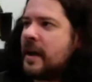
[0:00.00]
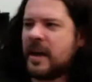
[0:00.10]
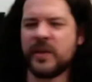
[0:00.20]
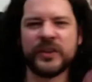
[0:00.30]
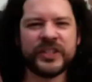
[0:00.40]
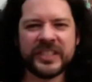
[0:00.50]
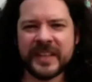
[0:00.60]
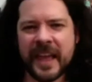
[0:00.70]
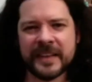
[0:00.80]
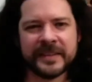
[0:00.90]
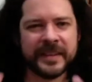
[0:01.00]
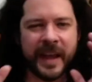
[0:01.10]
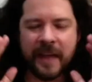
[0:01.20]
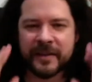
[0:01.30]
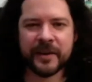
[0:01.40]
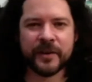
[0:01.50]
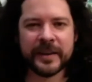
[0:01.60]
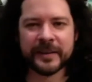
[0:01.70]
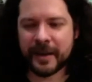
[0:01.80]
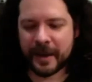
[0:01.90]
and they're just dancing and having a
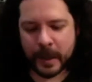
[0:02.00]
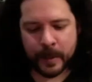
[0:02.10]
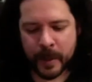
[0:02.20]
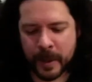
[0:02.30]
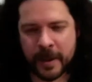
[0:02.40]
great time.